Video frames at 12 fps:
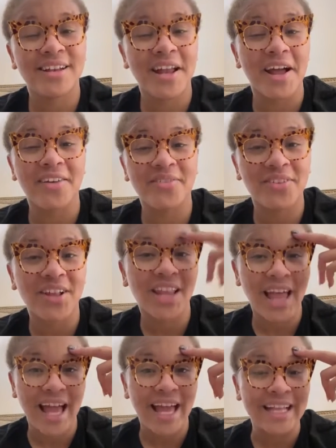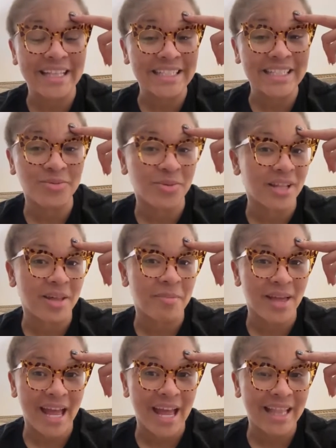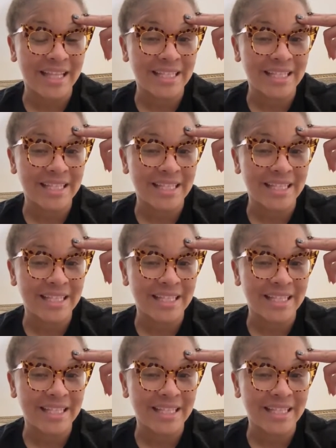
Now I feel like this is really bad.